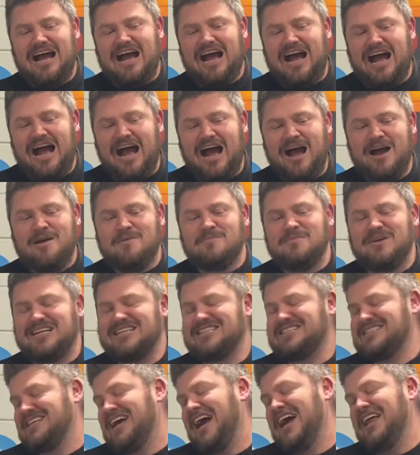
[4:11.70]
I'm
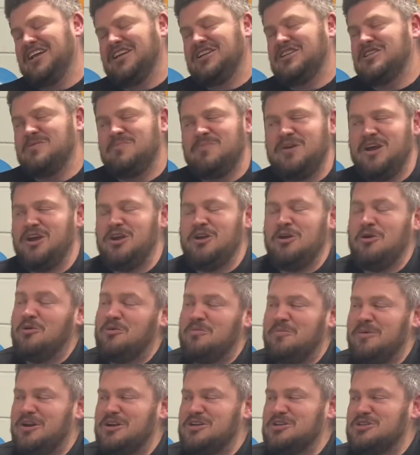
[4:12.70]
excited to be a youth
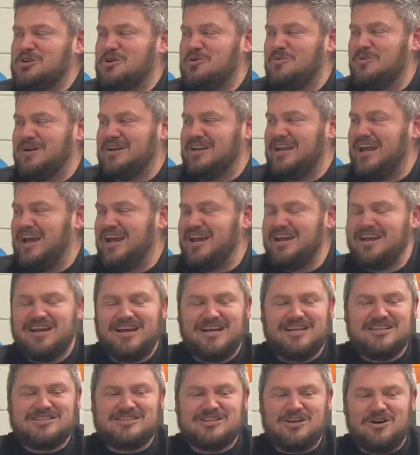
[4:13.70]
minister one day.
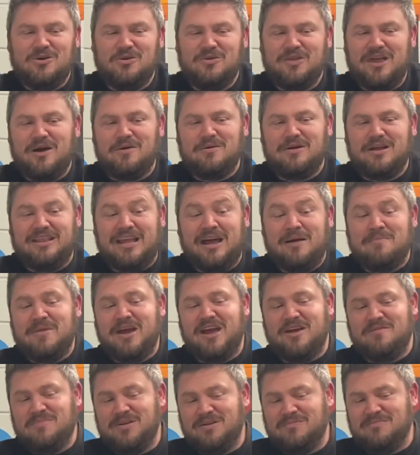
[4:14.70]
And so that may
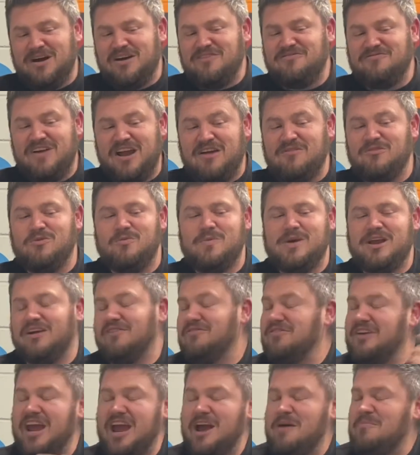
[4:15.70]
have been my favorite week
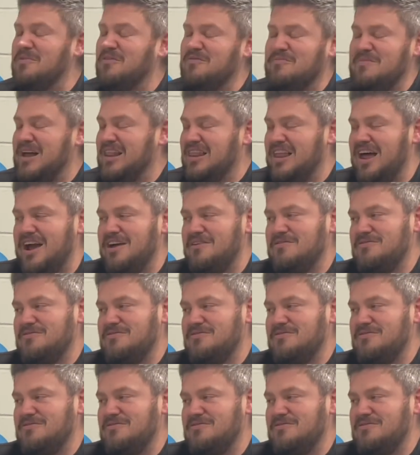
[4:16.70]
of camp of my life.